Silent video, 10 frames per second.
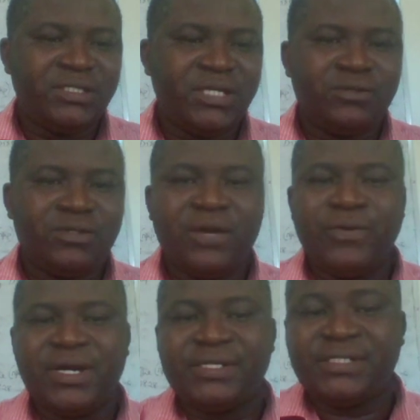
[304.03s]
here so that
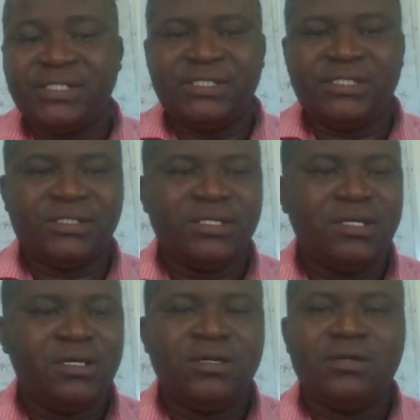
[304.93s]
you can see it.
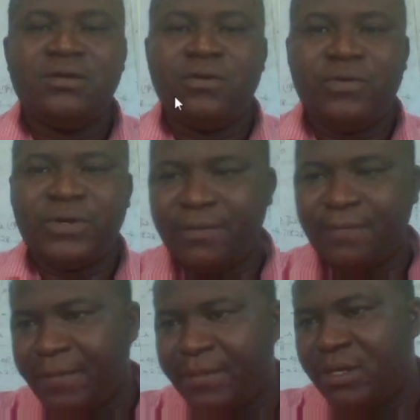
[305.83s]
Okay,
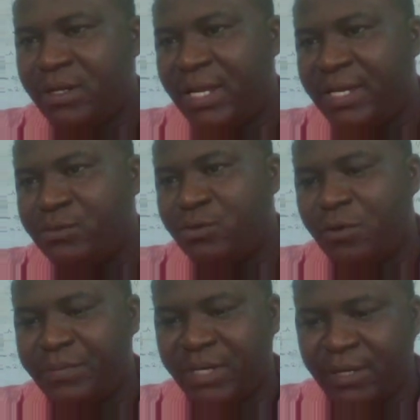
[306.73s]
let's go
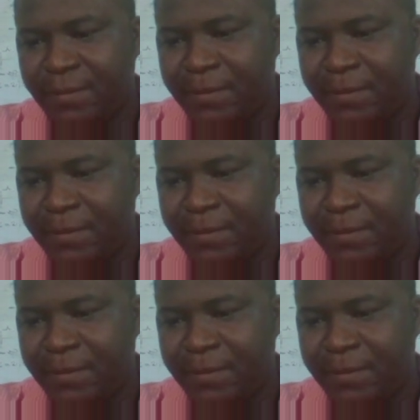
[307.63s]
up here.